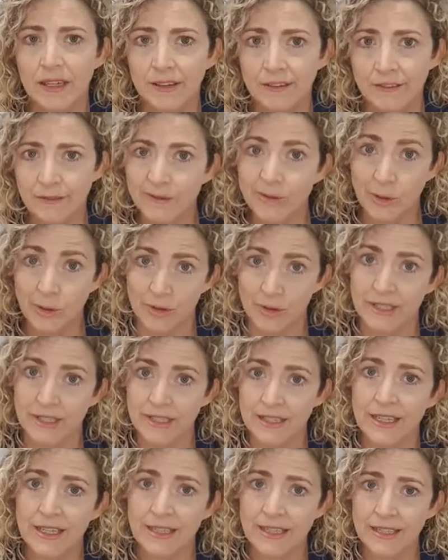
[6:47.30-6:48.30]

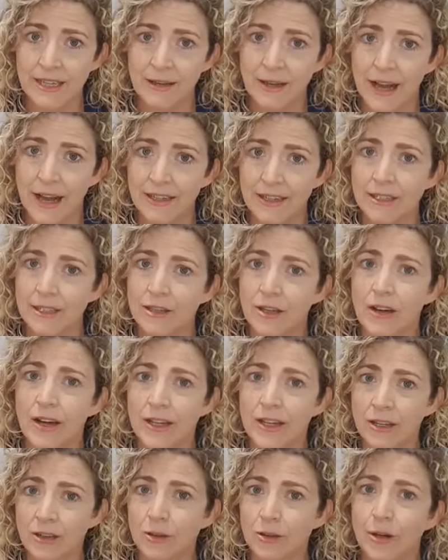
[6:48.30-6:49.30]
it's
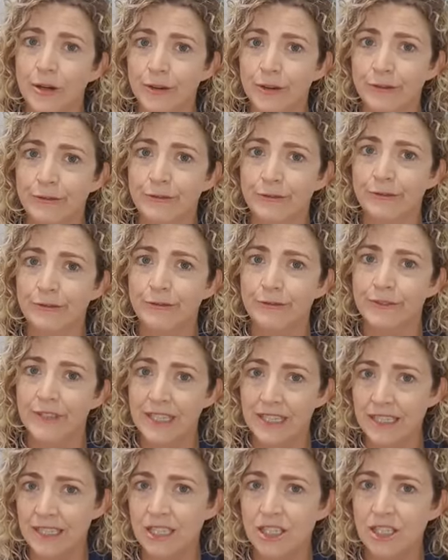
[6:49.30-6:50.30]
underlying a lot of
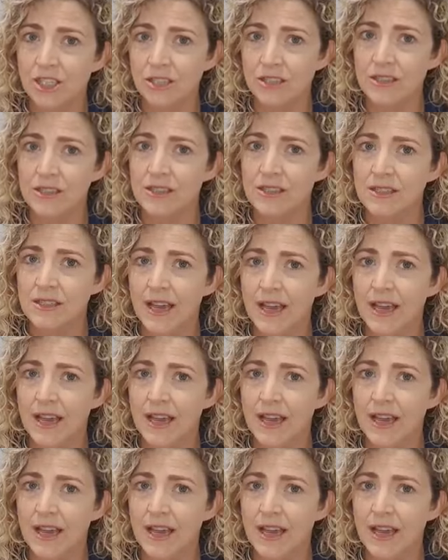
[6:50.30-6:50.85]
conditions,